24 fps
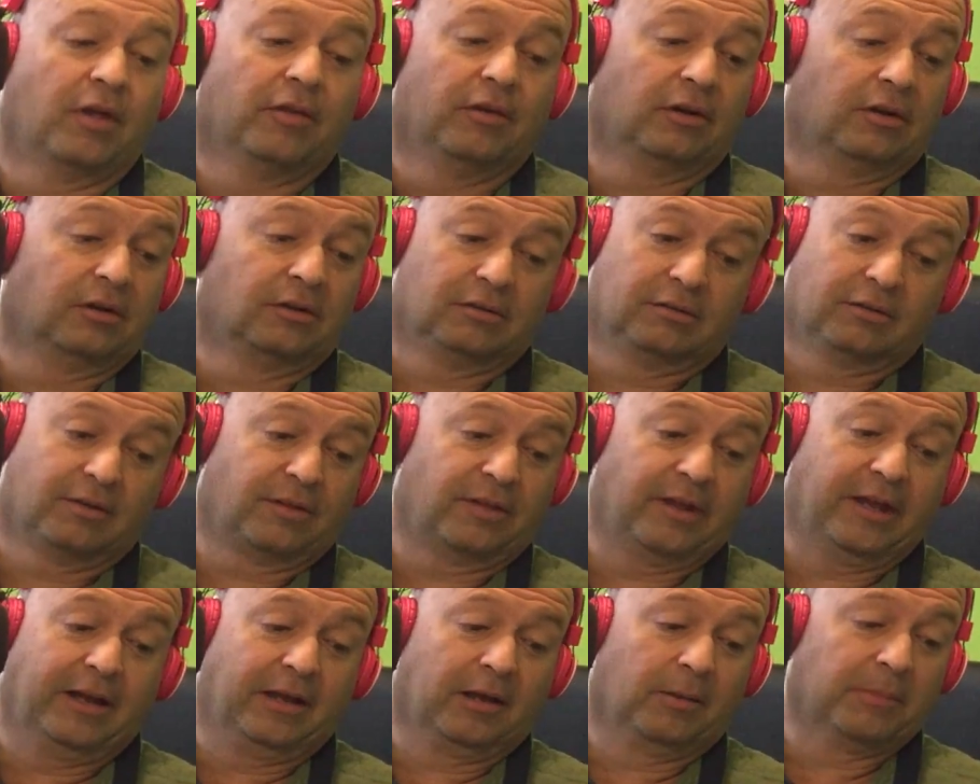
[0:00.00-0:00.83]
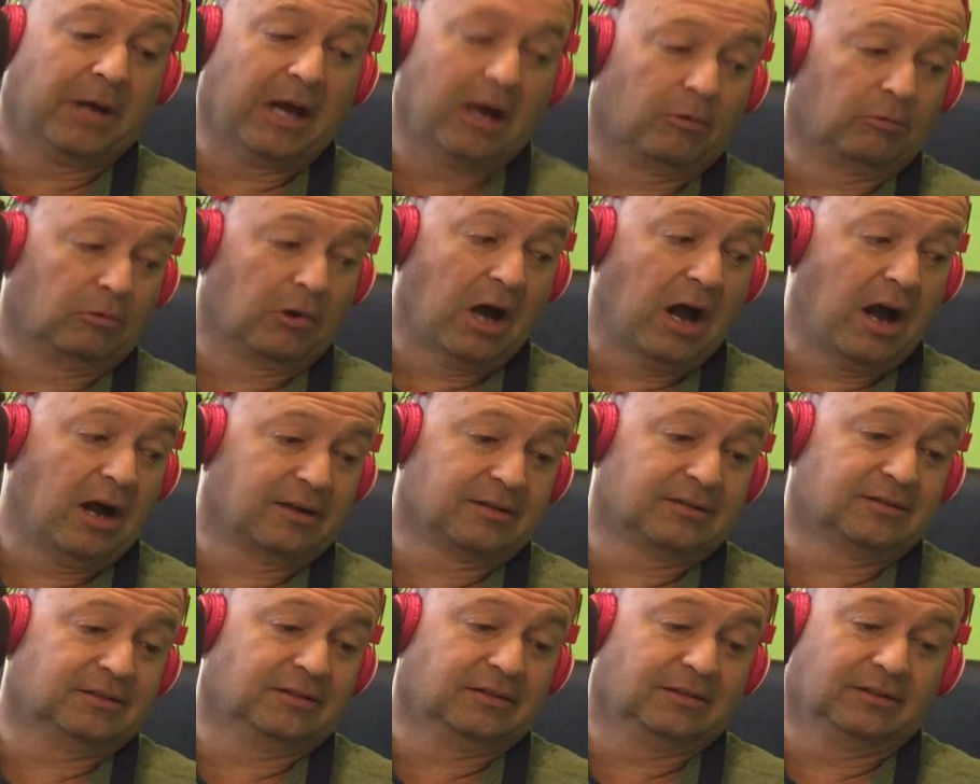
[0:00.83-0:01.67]
other thing about
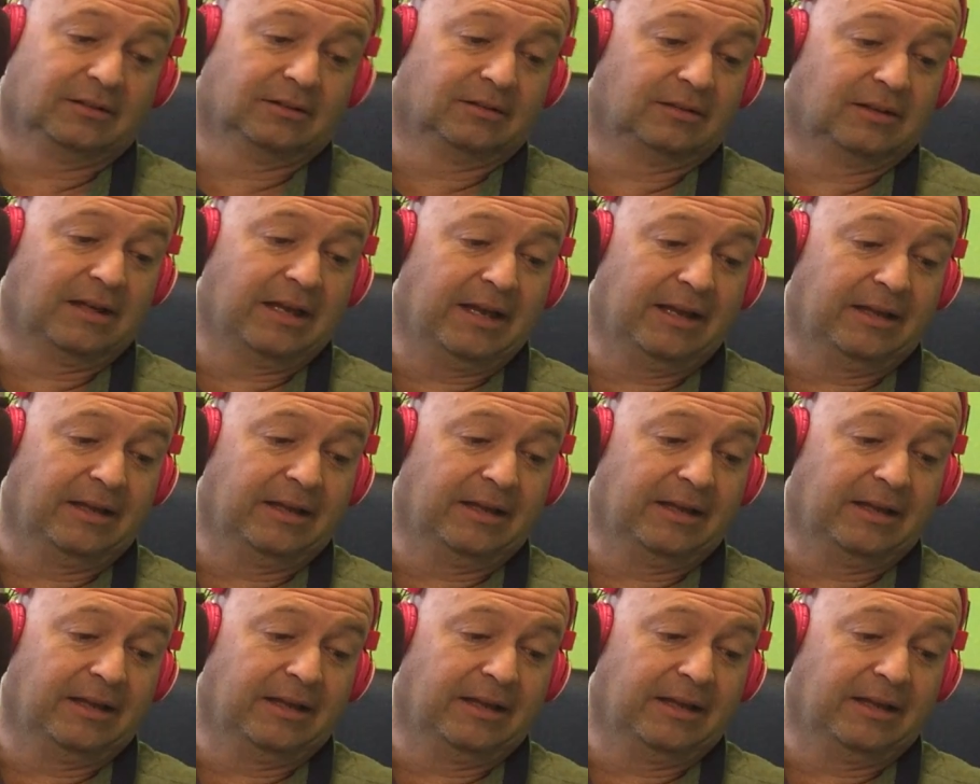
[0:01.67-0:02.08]
rocks and